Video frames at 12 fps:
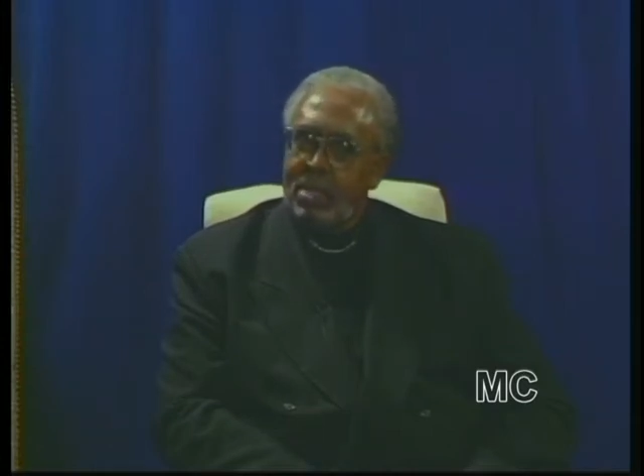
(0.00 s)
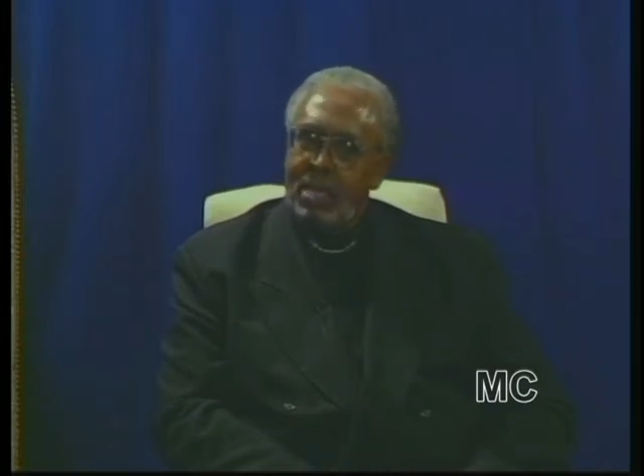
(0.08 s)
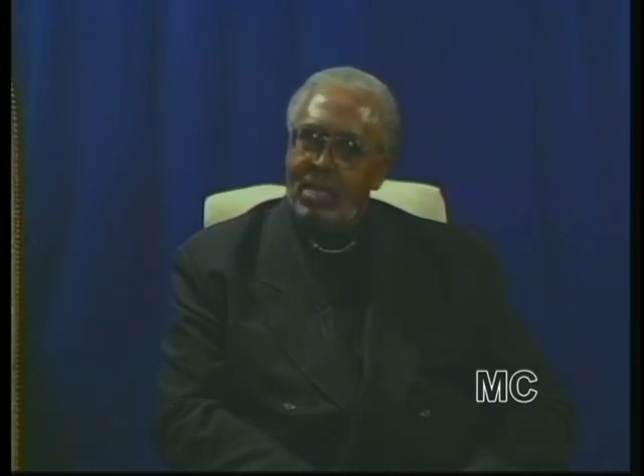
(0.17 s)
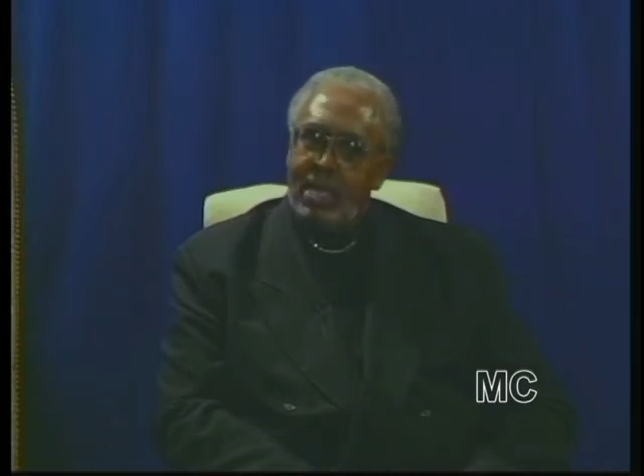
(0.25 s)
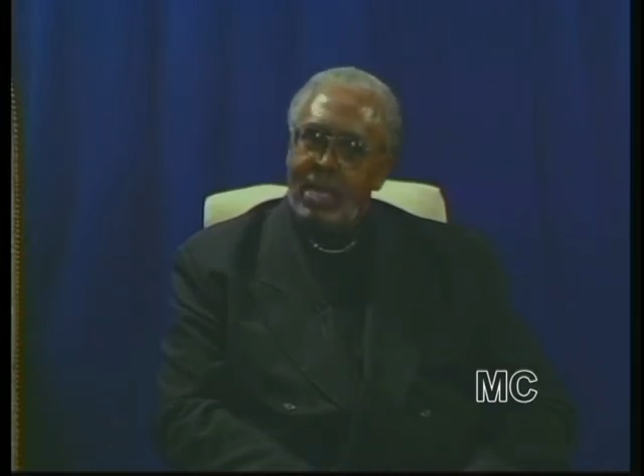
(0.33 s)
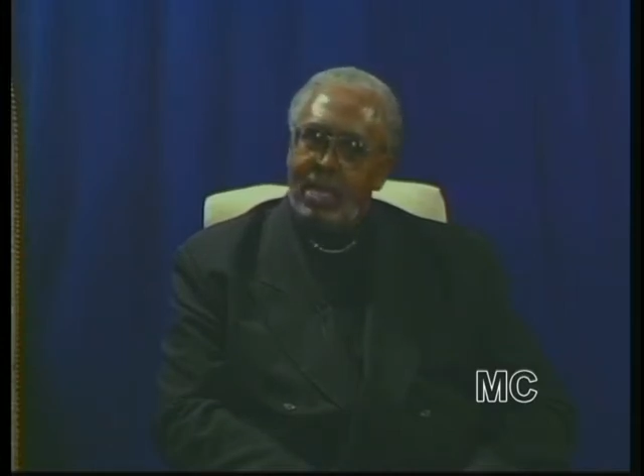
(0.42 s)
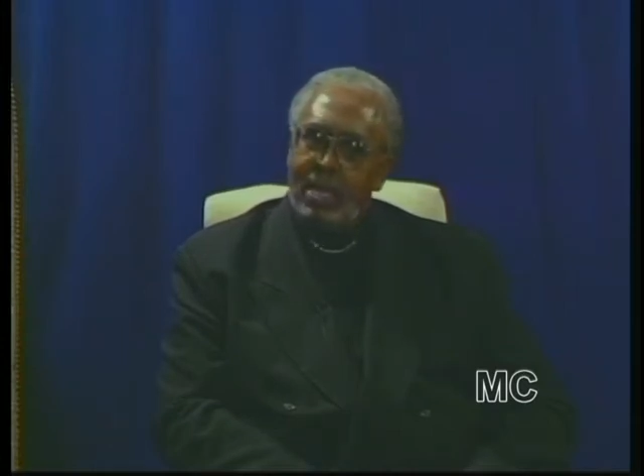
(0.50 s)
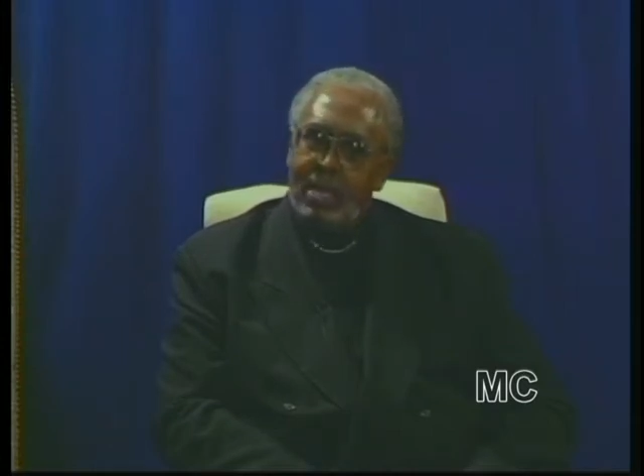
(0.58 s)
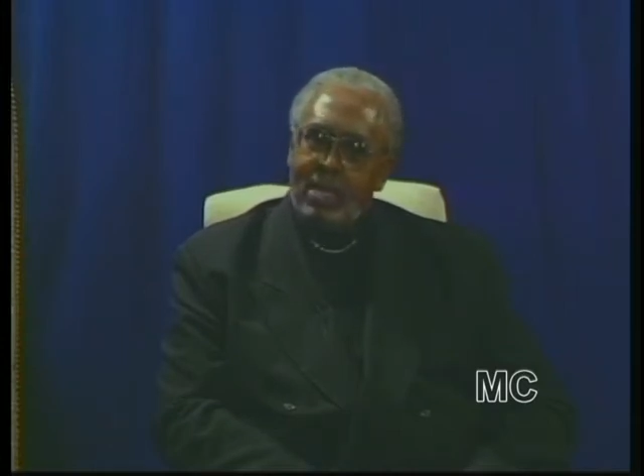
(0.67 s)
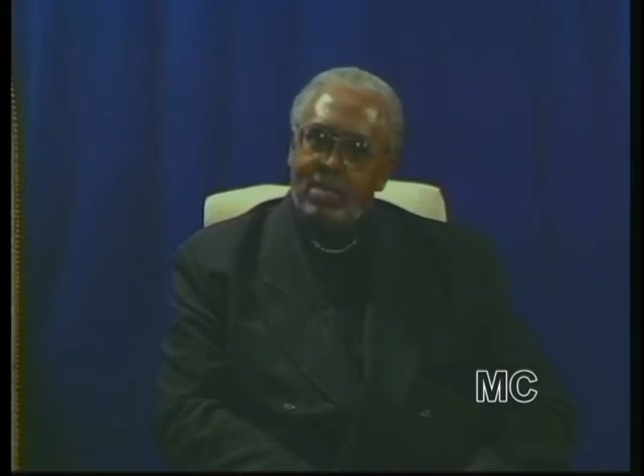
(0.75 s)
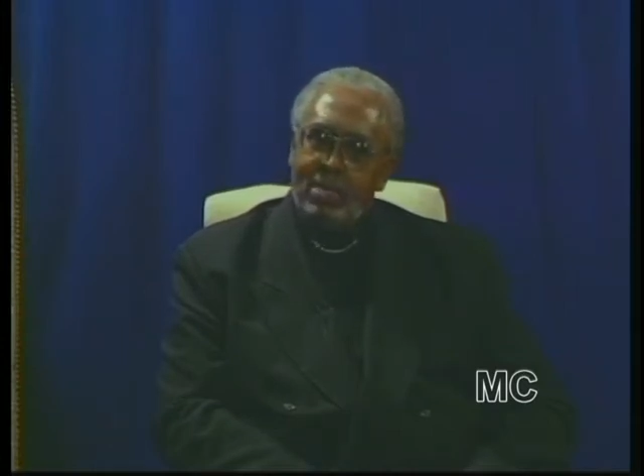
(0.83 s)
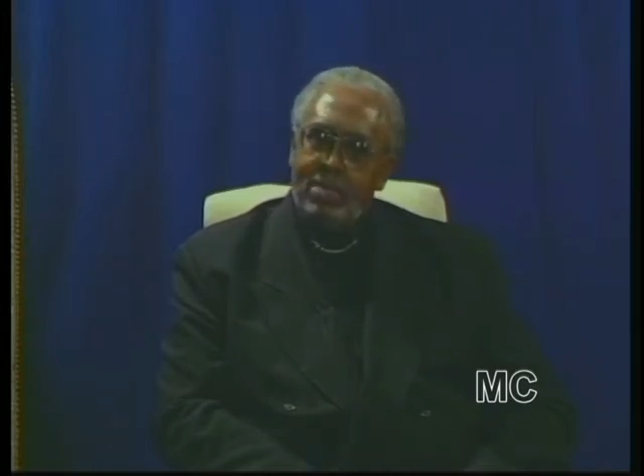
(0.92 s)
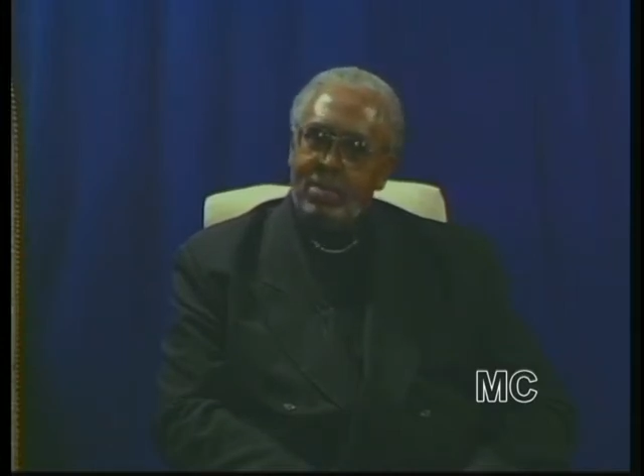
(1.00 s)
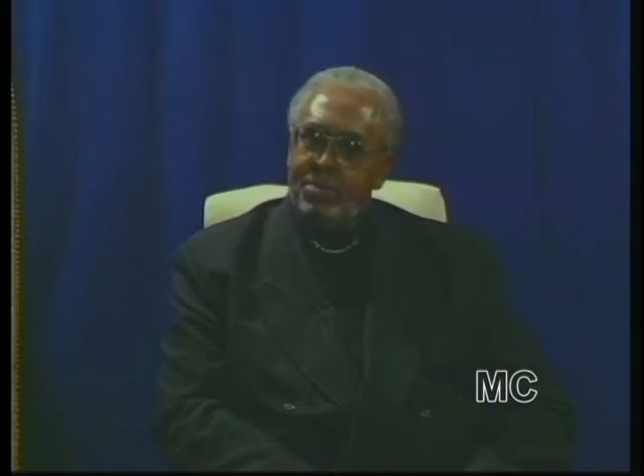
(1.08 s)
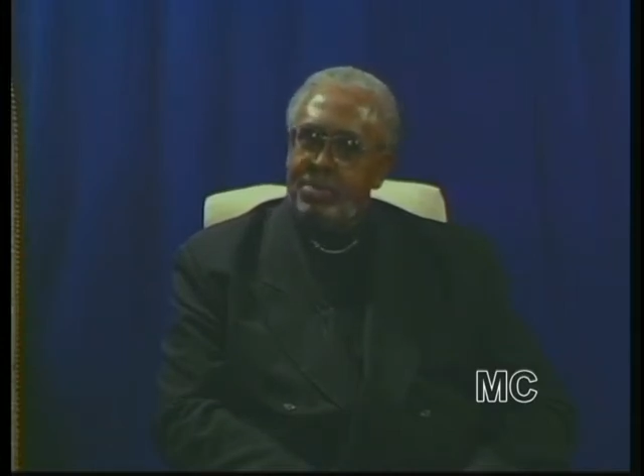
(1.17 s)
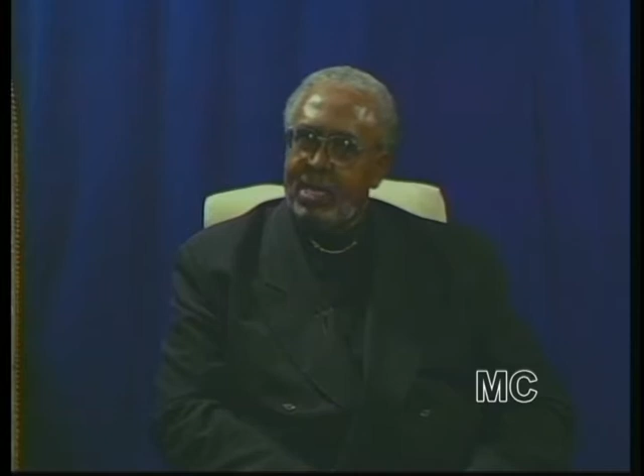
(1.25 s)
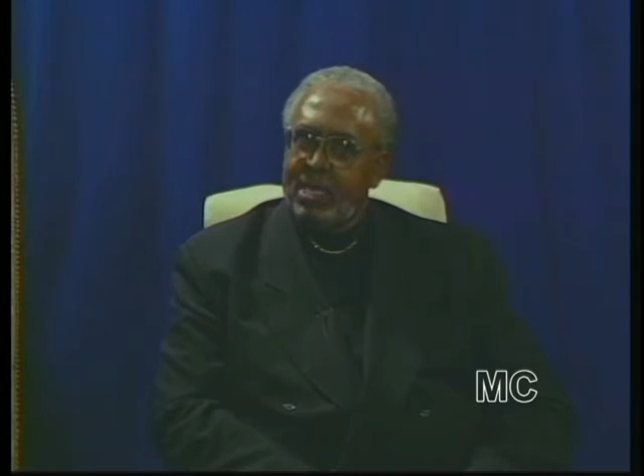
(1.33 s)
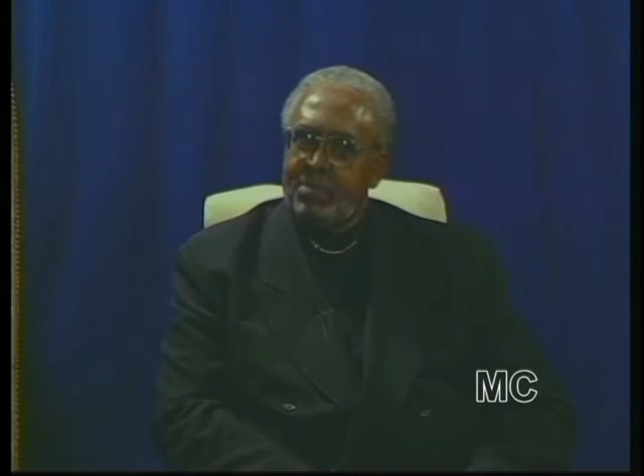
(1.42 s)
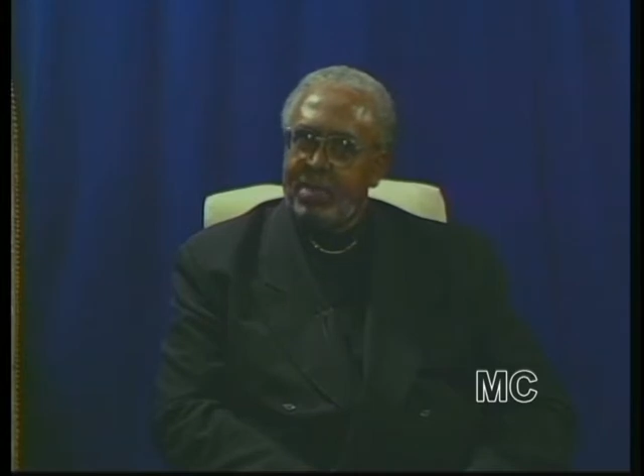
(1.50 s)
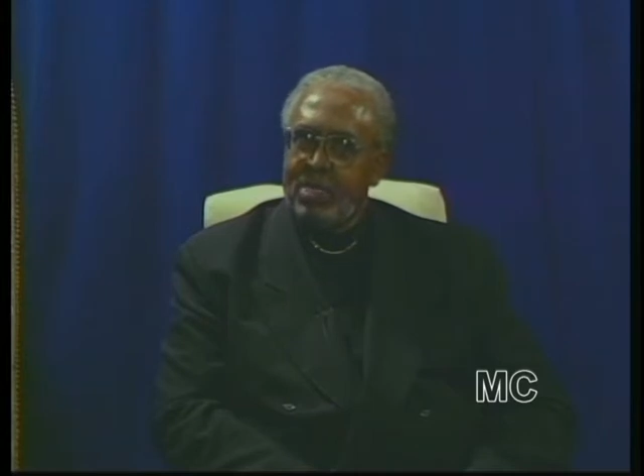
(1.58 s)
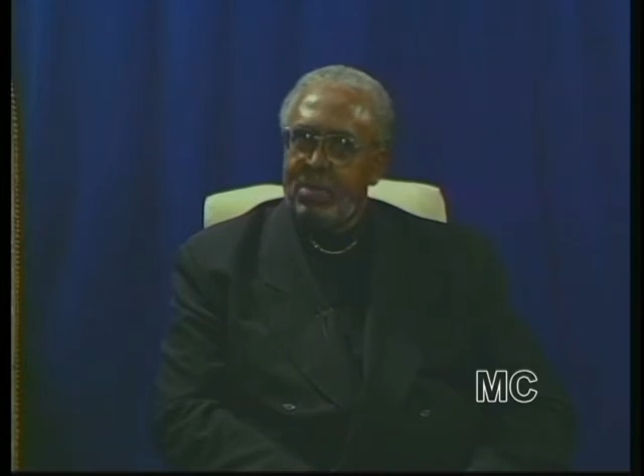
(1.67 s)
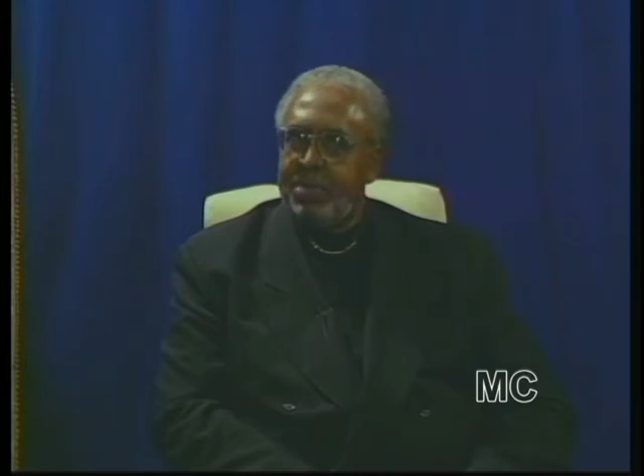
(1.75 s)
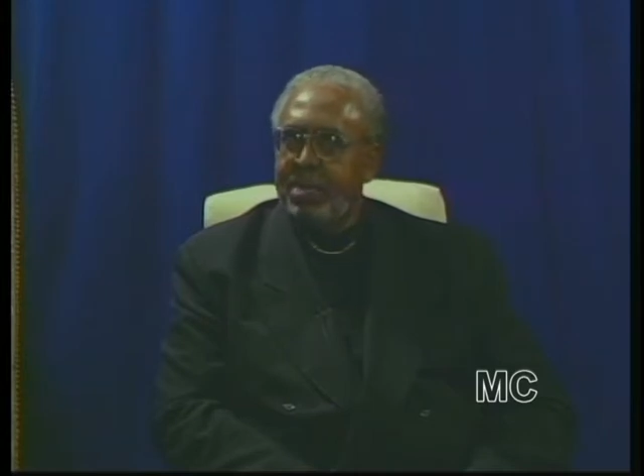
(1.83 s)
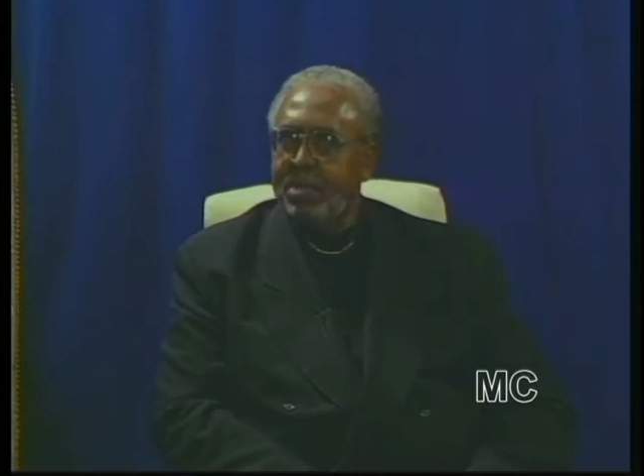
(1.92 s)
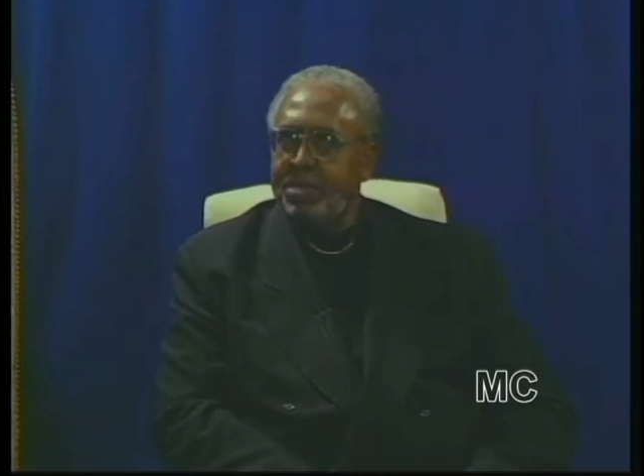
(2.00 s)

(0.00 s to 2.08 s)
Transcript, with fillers: And I, I, Lord blessed me to be